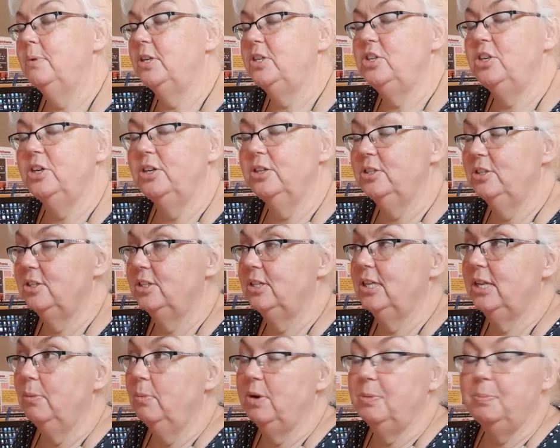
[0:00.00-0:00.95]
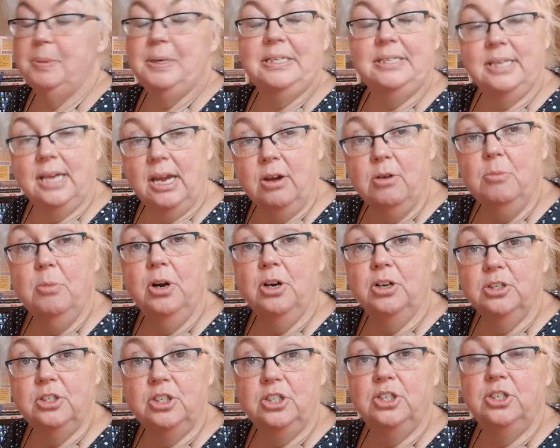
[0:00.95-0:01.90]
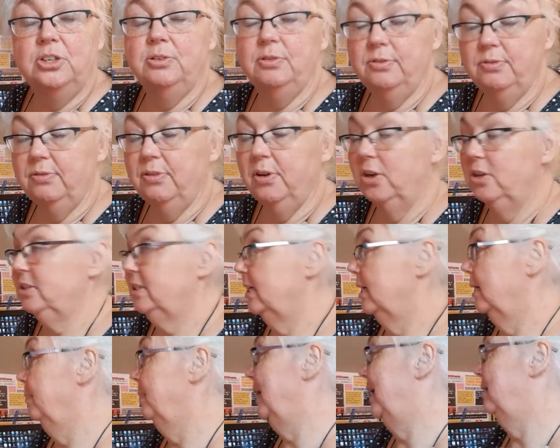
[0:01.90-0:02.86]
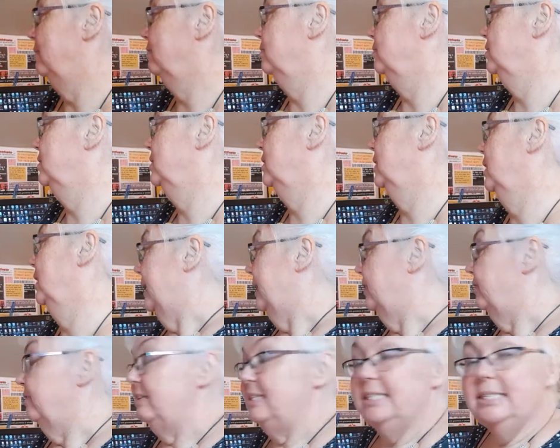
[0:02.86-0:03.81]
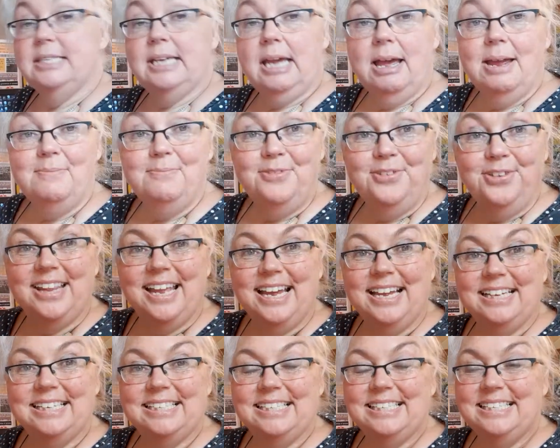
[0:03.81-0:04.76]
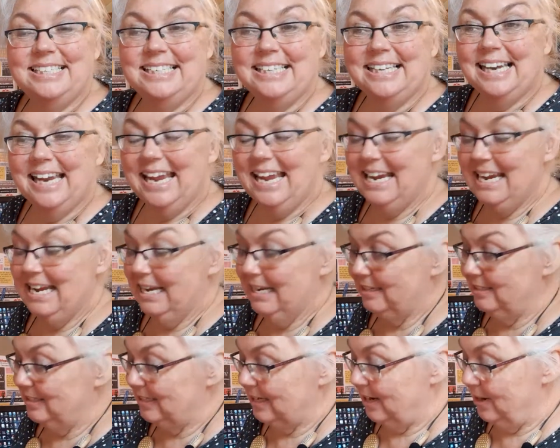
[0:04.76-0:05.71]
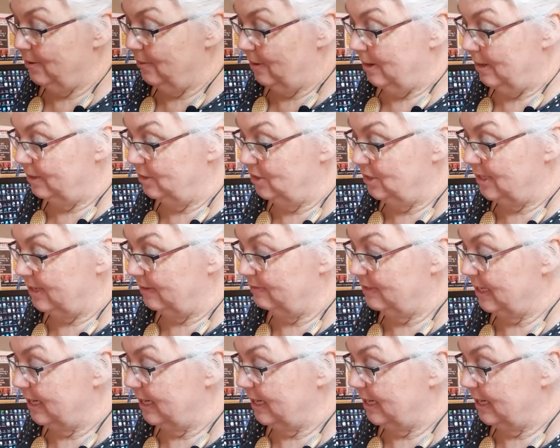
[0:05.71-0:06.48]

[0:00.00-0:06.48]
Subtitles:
Just there would be so much farting about, and there isn't time for that today, so I'll just have